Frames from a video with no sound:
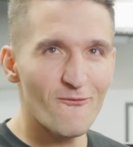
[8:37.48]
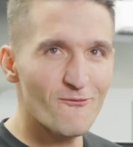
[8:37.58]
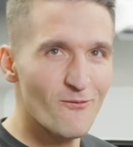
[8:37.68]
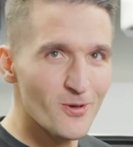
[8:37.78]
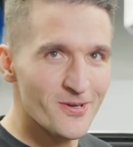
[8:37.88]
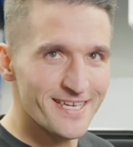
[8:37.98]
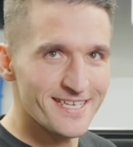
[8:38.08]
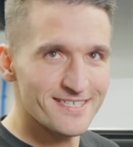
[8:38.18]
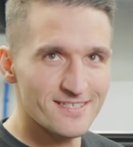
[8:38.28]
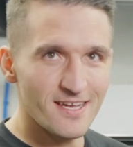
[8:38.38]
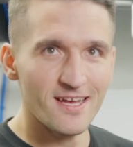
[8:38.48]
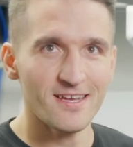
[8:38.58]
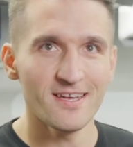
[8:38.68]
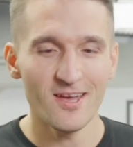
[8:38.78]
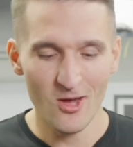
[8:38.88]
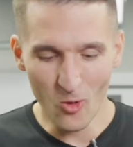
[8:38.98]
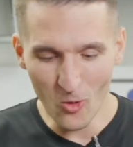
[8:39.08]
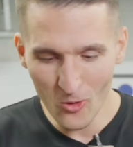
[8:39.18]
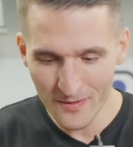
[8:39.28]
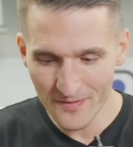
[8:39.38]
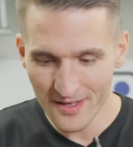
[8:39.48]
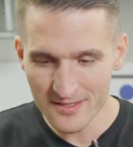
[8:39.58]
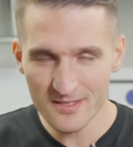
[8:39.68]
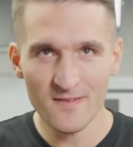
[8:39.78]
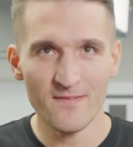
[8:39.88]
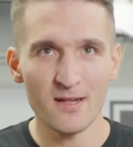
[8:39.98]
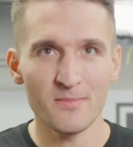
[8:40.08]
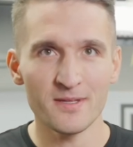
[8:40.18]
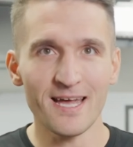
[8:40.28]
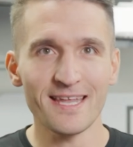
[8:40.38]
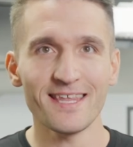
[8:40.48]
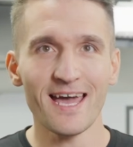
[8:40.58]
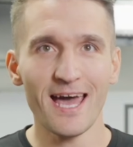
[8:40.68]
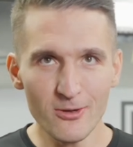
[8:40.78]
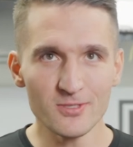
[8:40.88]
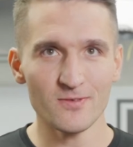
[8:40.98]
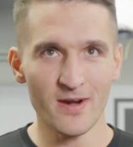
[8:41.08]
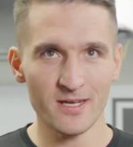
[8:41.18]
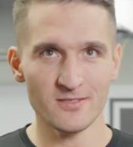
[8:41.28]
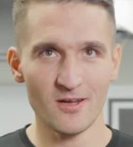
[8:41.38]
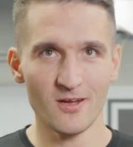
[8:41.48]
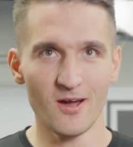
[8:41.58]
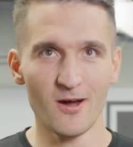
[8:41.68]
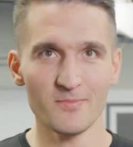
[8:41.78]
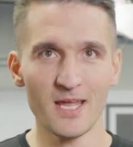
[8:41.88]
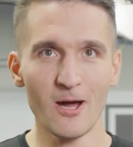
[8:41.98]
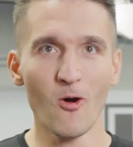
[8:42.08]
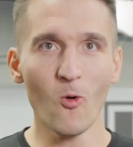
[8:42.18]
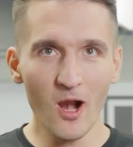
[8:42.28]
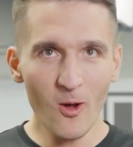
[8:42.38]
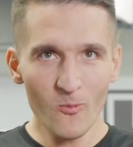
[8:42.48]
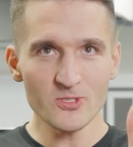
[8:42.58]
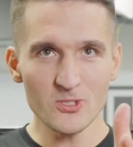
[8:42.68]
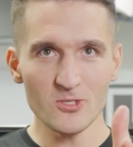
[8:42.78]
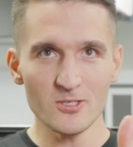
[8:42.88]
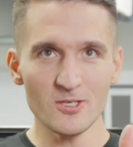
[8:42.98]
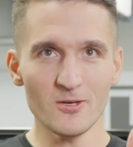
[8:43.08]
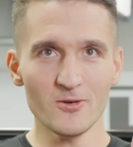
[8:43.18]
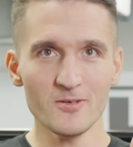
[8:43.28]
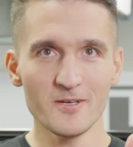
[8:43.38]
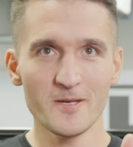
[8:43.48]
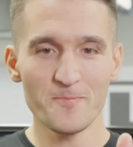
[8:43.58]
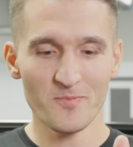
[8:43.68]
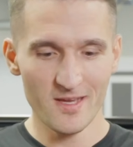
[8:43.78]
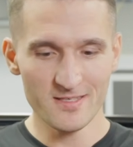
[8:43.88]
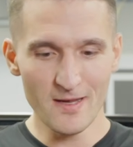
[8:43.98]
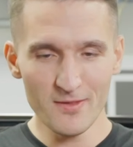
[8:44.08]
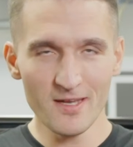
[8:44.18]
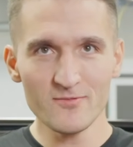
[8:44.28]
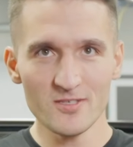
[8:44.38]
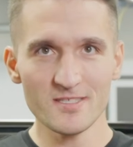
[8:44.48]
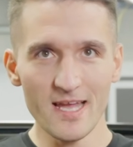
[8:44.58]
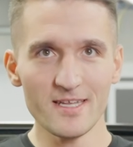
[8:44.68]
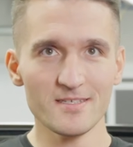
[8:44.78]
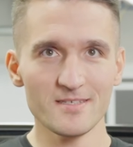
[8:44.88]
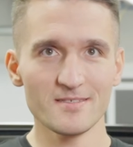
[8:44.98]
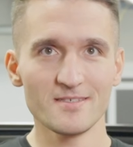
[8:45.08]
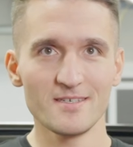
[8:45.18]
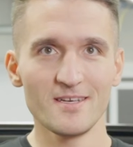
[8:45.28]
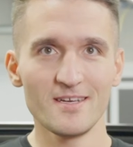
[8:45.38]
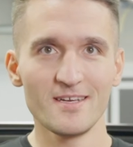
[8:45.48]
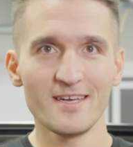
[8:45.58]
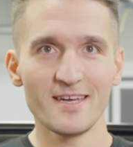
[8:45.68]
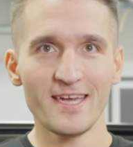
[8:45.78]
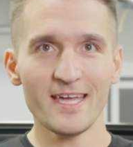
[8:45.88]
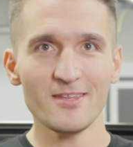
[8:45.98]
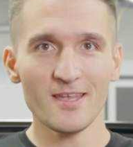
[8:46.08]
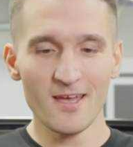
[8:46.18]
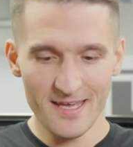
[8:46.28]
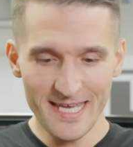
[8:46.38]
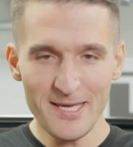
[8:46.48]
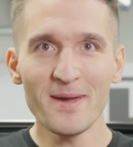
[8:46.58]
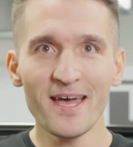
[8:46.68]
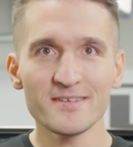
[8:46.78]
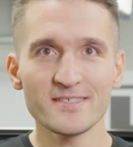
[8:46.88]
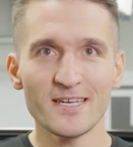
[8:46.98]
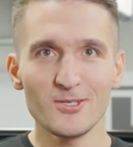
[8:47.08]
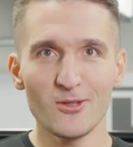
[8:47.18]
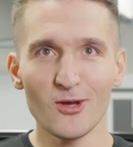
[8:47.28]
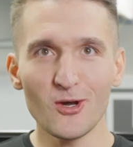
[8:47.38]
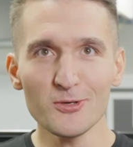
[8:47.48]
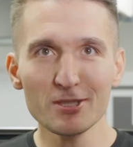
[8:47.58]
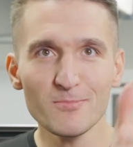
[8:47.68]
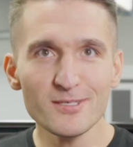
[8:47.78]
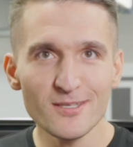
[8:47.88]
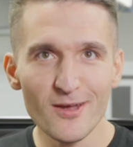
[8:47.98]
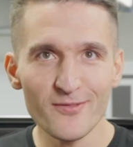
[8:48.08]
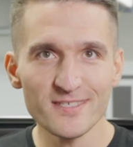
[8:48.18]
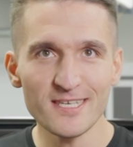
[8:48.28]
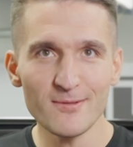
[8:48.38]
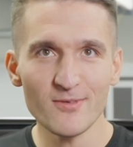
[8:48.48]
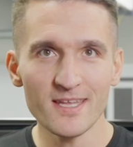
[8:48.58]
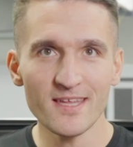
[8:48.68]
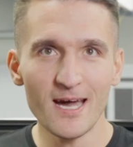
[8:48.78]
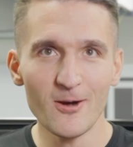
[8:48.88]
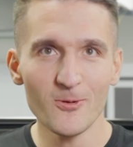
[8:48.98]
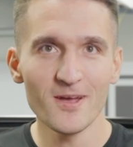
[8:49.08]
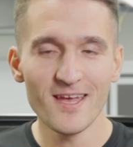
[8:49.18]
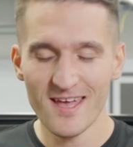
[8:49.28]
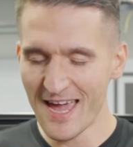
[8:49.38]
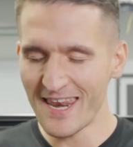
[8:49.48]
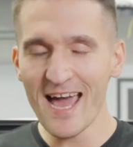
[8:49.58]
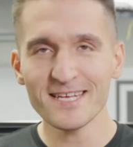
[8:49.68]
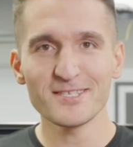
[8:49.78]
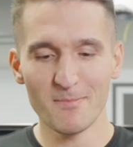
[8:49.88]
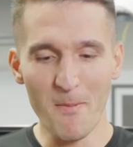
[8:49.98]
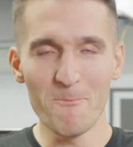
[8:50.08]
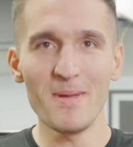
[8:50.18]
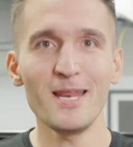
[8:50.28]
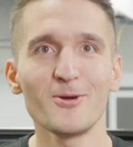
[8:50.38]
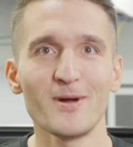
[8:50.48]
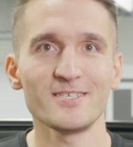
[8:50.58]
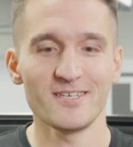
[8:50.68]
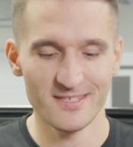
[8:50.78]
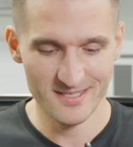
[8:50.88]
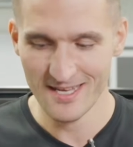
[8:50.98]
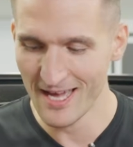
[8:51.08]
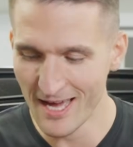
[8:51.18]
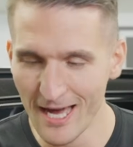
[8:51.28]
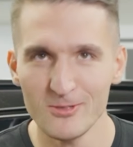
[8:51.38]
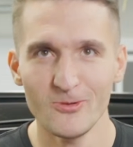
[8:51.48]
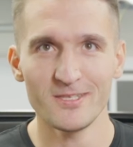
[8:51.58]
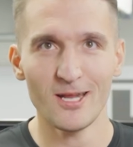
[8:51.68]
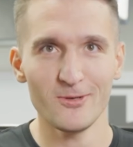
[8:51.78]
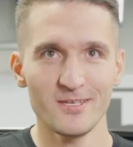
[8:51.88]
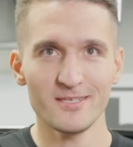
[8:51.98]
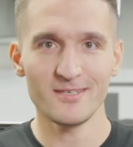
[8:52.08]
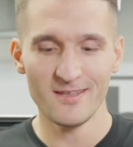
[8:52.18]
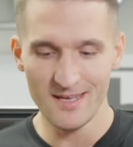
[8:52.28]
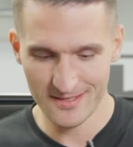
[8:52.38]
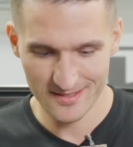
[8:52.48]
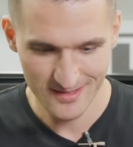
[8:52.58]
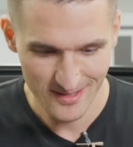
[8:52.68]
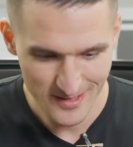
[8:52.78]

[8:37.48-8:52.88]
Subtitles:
for your Easter. All of this is available at thehouseofrags.com. Now, all I want you to do is everything I've just said. Get the email sent to the customer service team right now and ask them a million questions. How do I dilute this to this?